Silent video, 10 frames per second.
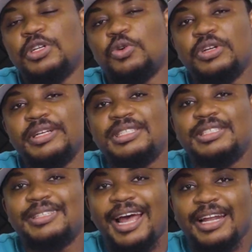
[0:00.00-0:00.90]
They
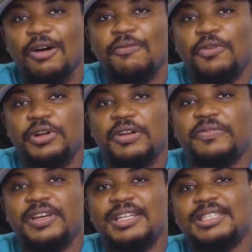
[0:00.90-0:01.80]
couldn't tie down Florian
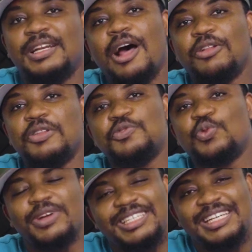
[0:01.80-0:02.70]
Wirtz, and now they've
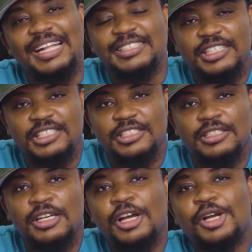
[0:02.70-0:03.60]
switched attention